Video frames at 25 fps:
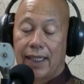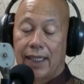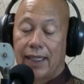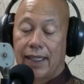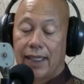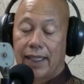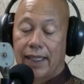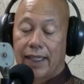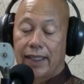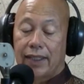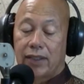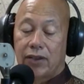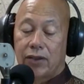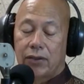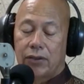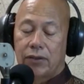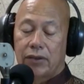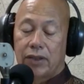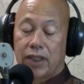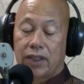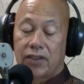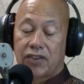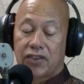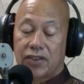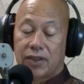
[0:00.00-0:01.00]

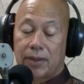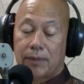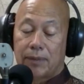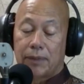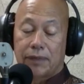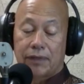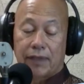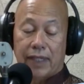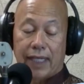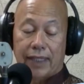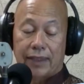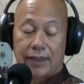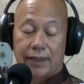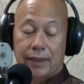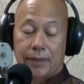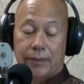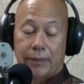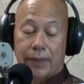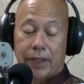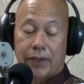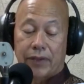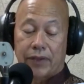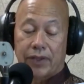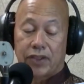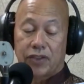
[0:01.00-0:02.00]
including some of Latin
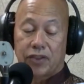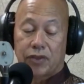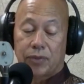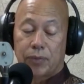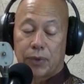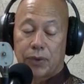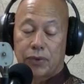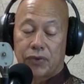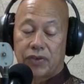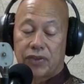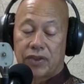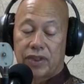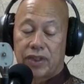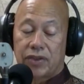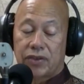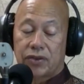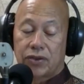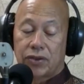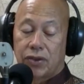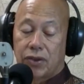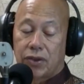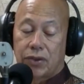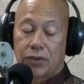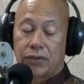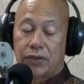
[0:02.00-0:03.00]
America's most
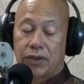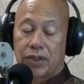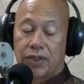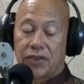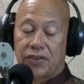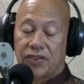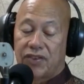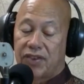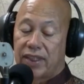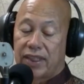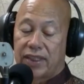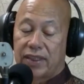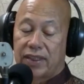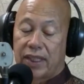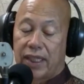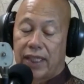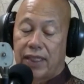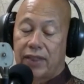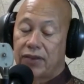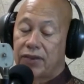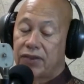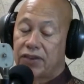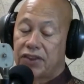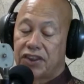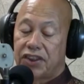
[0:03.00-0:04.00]
notorious
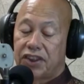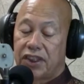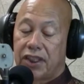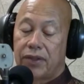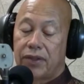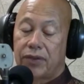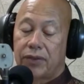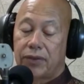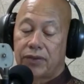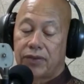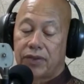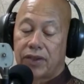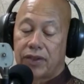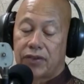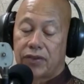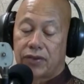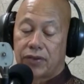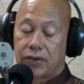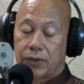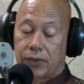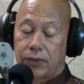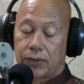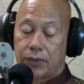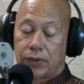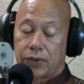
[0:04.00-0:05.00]
dictators, generals, and
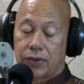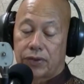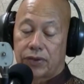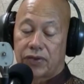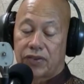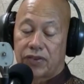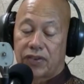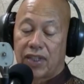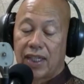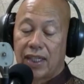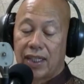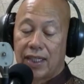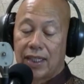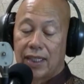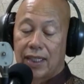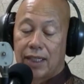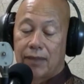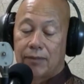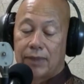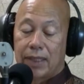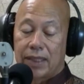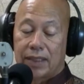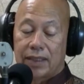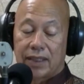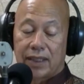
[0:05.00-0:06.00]
soldiers.
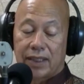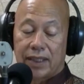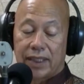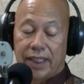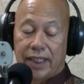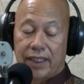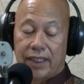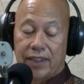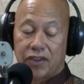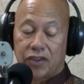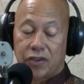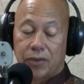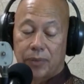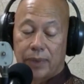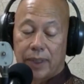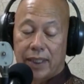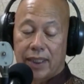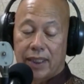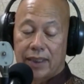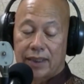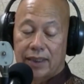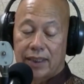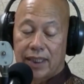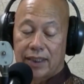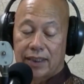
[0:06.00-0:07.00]
Among the latest to be
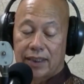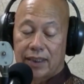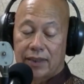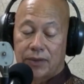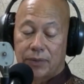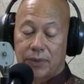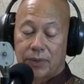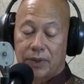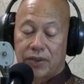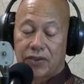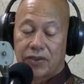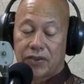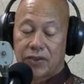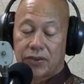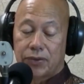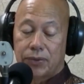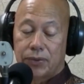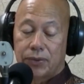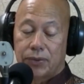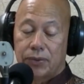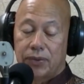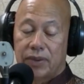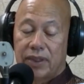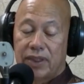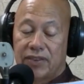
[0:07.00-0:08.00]
connected with the
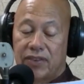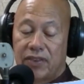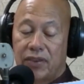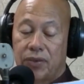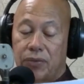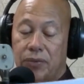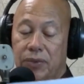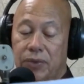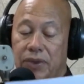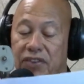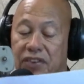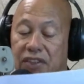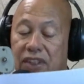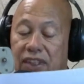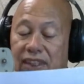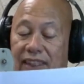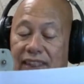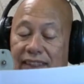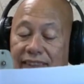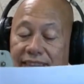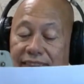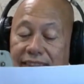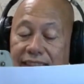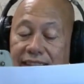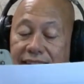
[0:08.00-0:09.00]
school is a
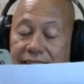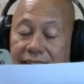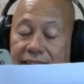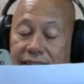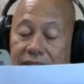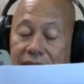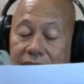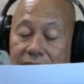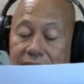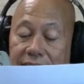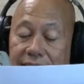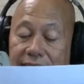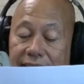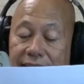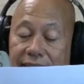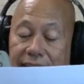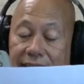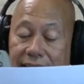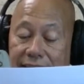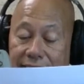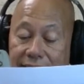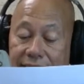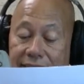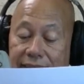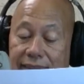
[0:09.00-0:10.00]
recently
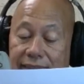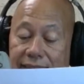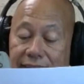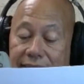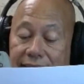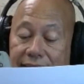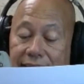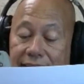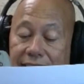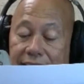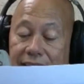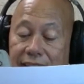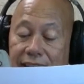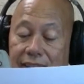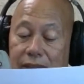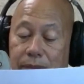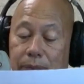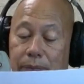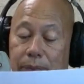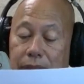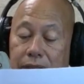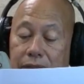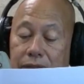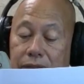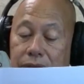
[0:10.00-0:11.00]
sentenced
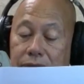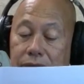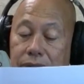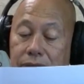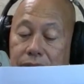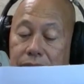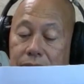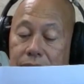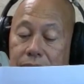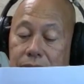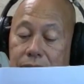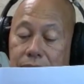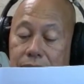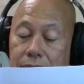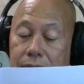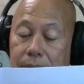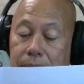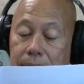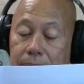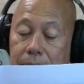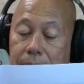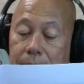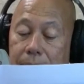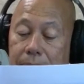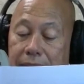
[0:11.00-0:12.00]
Pedro
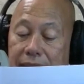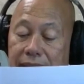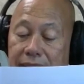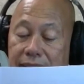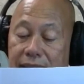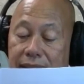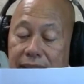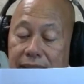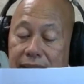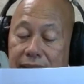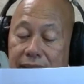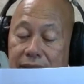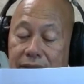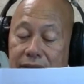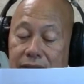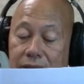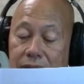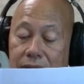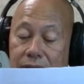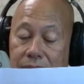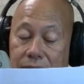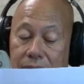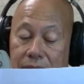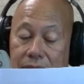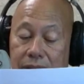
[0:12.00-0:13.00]
Pimentel
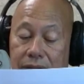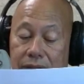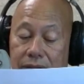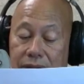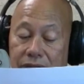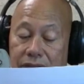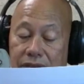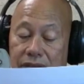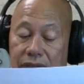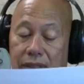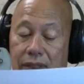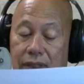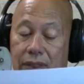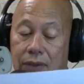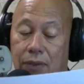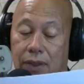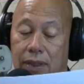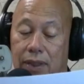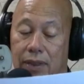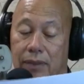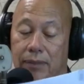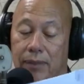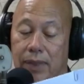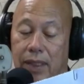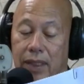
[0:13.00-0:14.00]
Rios, a
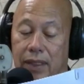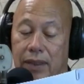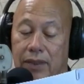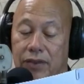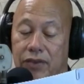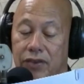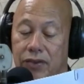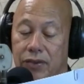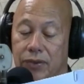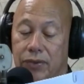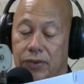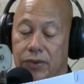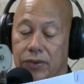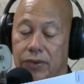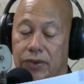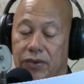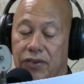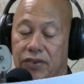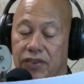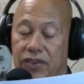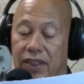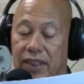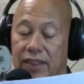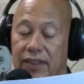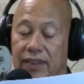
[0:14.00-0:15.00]
Guatemalan soldier
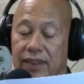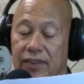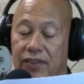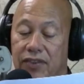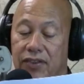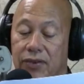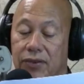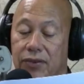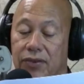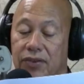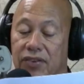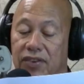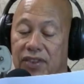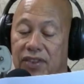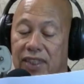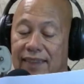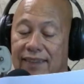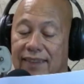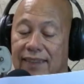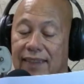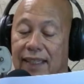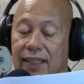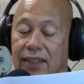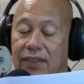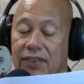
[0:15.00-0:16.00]
sentenced to
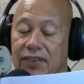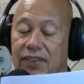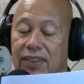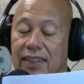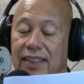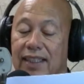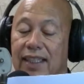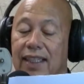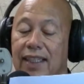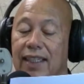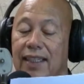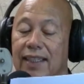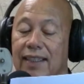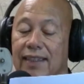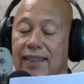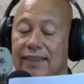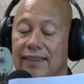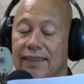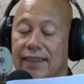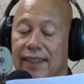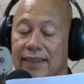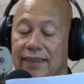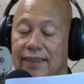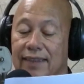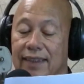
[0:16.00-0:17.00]

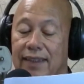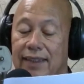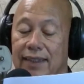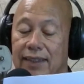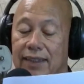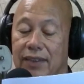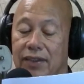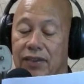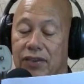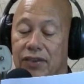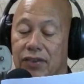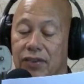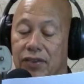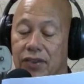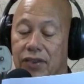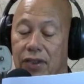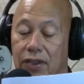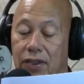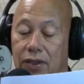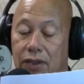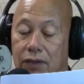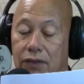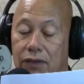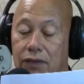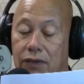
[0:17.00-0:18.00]
6,060 years
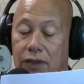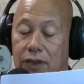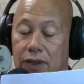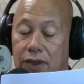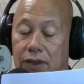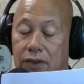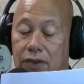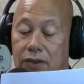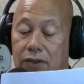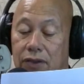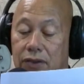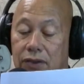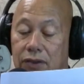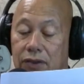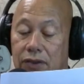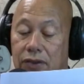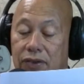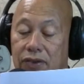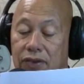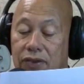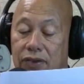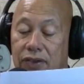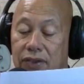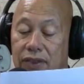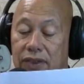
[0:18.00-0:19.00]
for the
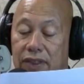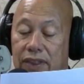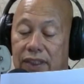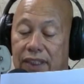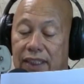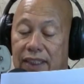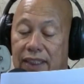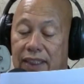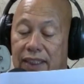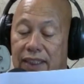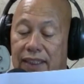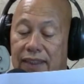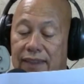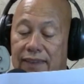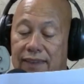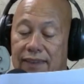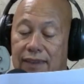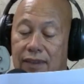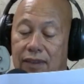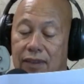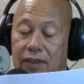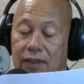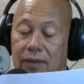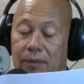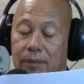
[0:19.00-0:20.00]
Dos Ides
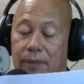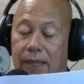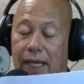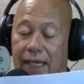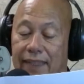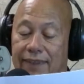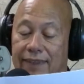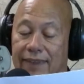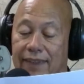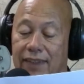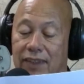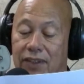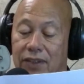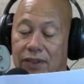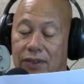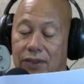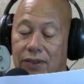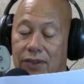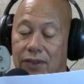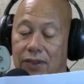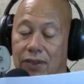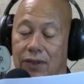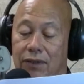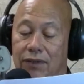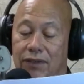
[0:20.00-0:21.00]

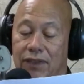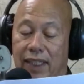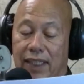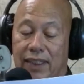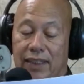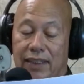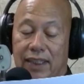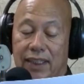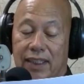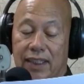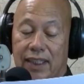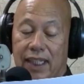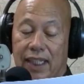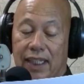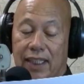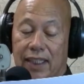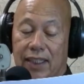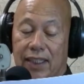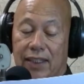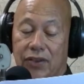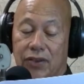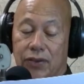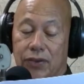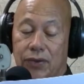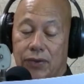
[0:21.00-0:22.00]
massacre of
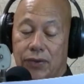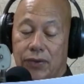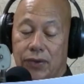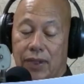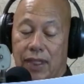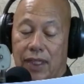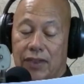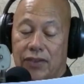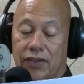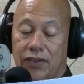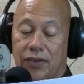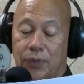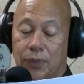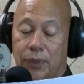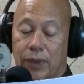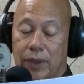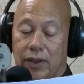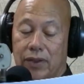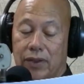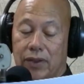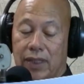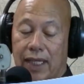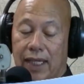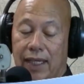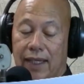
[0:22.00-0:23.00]
1982, as
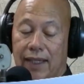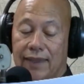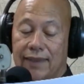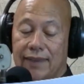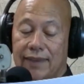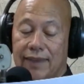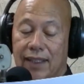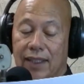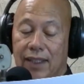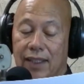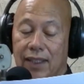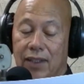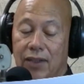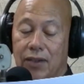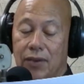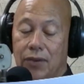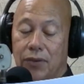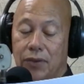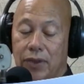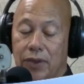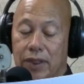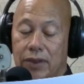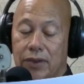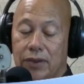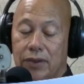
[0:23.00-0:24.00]
well as
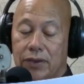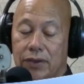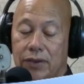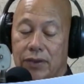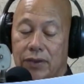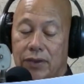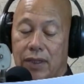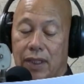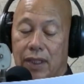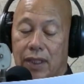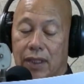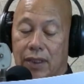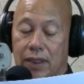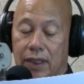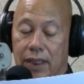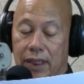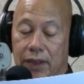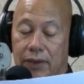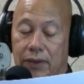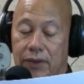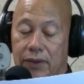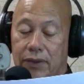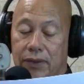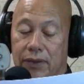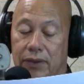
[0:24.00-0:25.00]
Rito
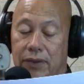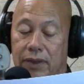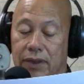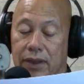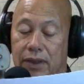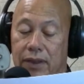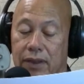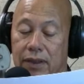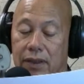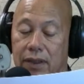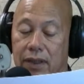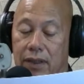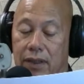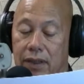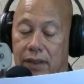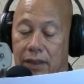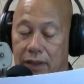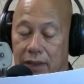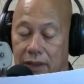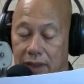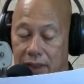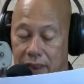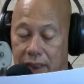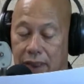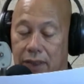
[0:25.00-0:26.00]
Alejo del
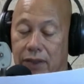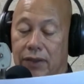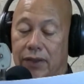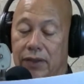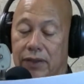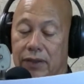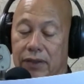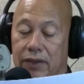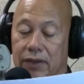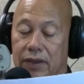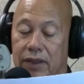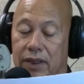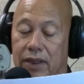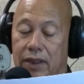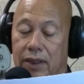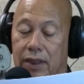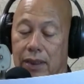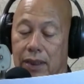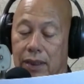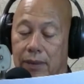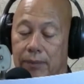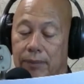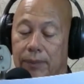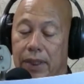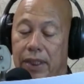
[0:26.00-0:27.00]
Rio, the
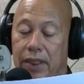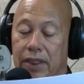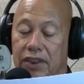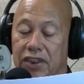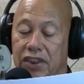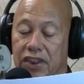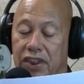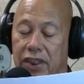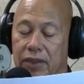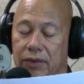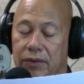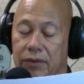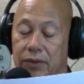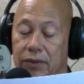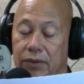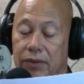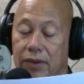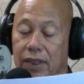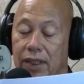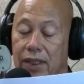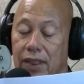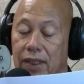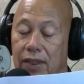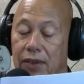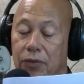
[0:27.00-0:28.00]
Colombian general,
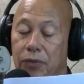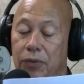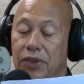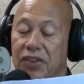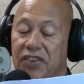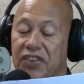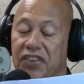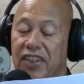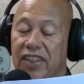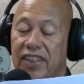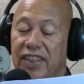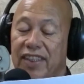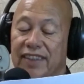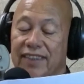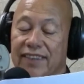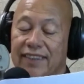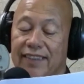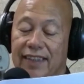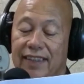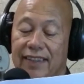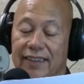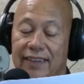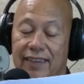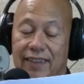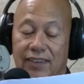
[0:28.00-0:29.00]
recently
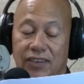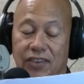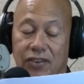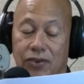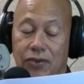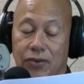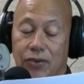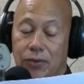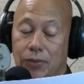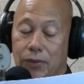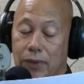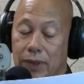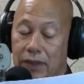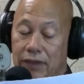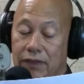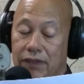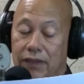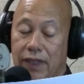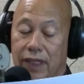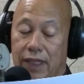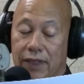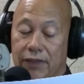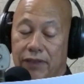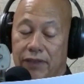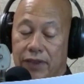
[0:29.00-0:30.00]
sentenced to
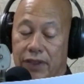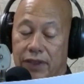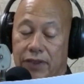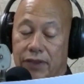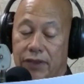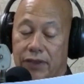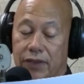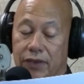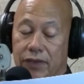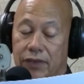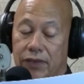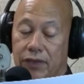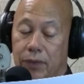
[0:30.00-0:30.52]
25 years for